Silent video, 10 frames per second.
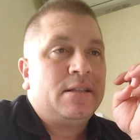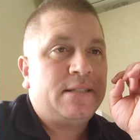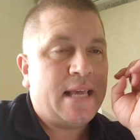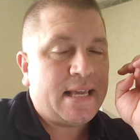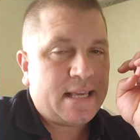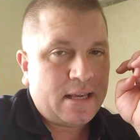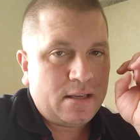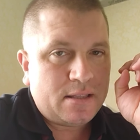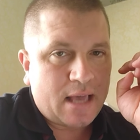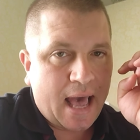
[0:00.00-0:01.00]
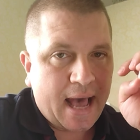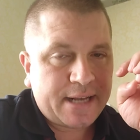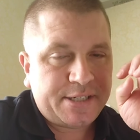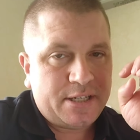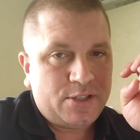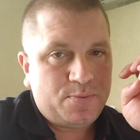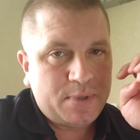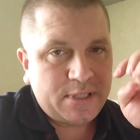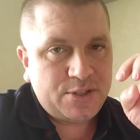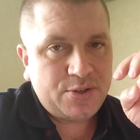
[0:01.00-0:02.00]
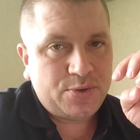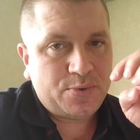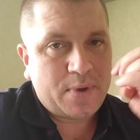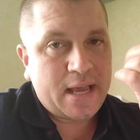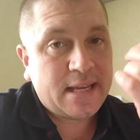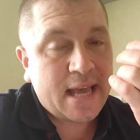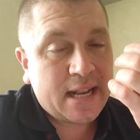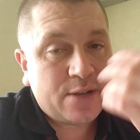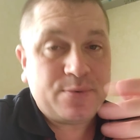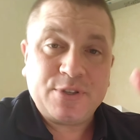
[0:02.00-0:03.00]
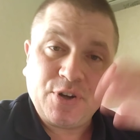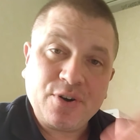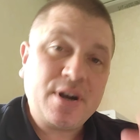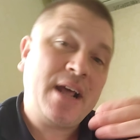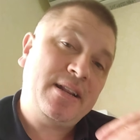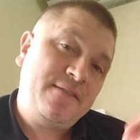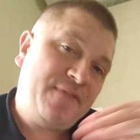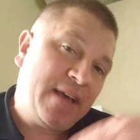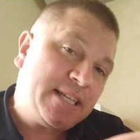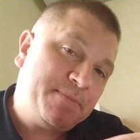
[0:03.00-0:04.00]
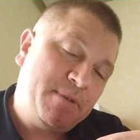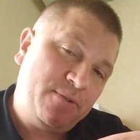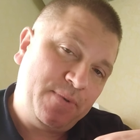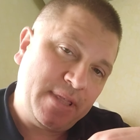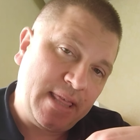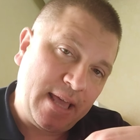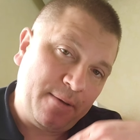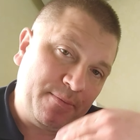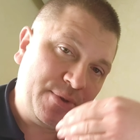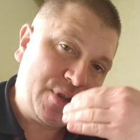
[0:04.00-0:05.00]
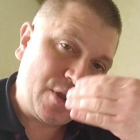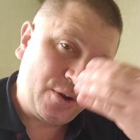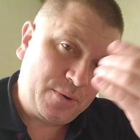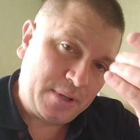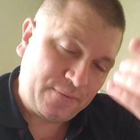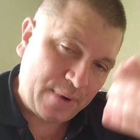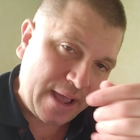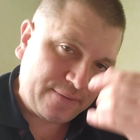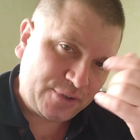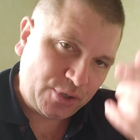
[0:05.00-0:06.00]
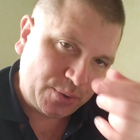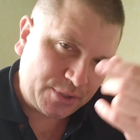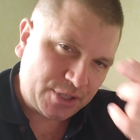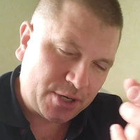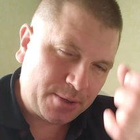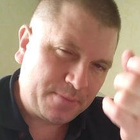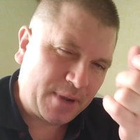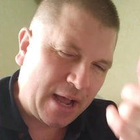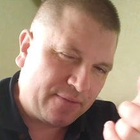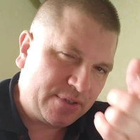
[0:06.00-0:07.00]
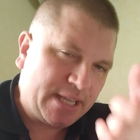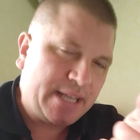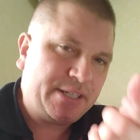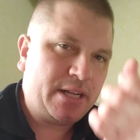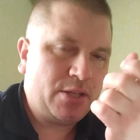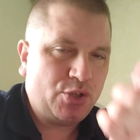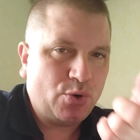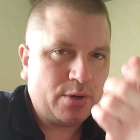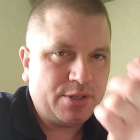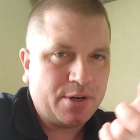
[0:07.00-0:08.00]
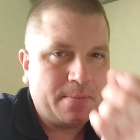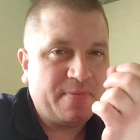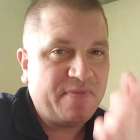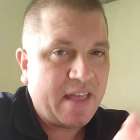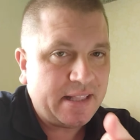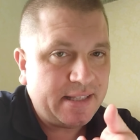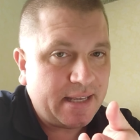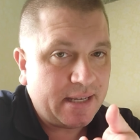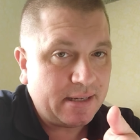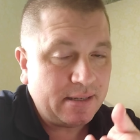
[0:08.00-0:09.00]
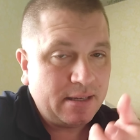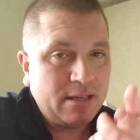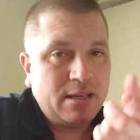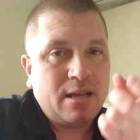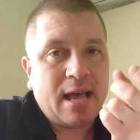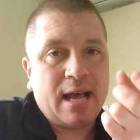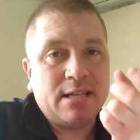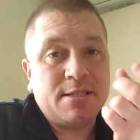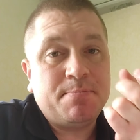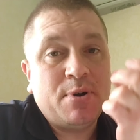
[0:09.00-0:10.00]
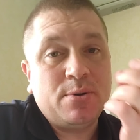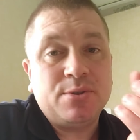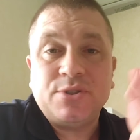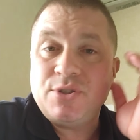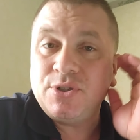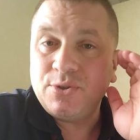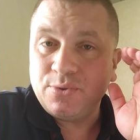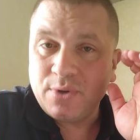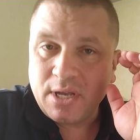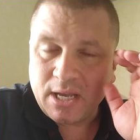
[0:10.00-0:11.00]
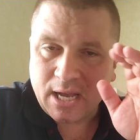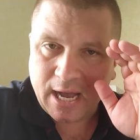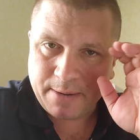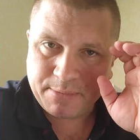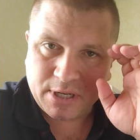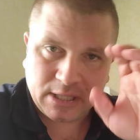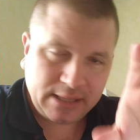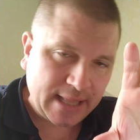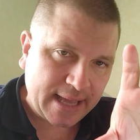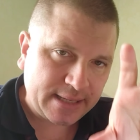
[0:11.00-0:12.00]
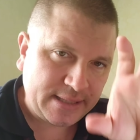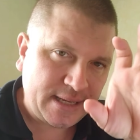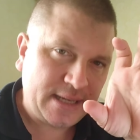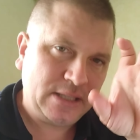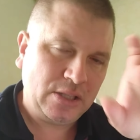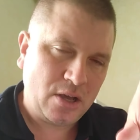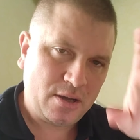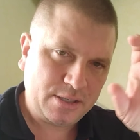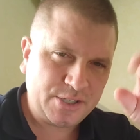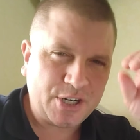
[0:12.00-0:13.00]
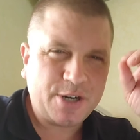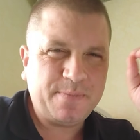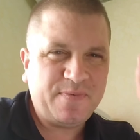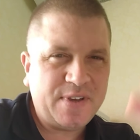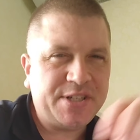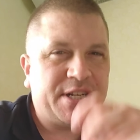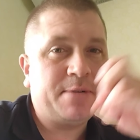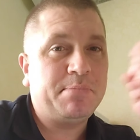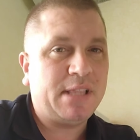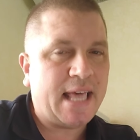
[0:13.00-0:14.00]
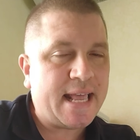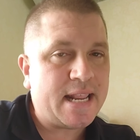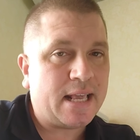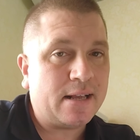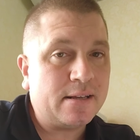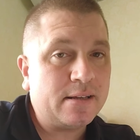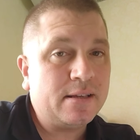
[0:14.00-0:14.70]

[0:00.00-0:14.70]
taking the actions we do and getting return on investment with them. You know, if we have short-term conversation and short-term venting, as opposed to calm, collected, long-term vision planning,